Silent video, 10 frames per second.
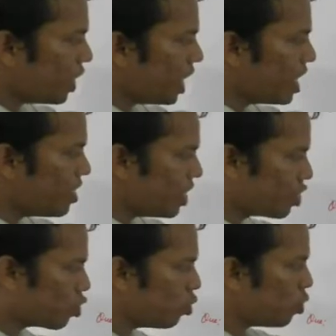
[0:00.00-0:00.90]
reactant
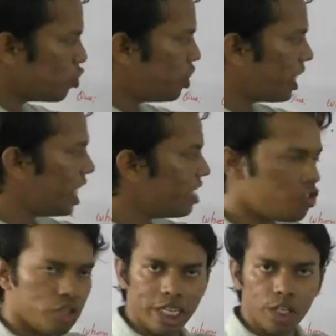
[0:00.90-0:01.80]
is H2, second
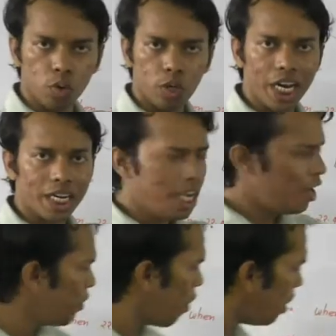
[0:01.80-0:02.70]
is Cl2, correct?
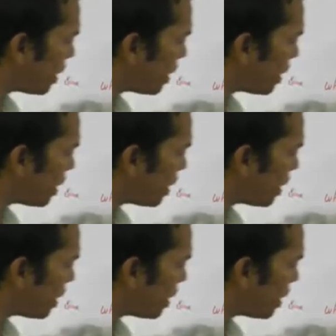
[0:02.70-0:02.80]
You all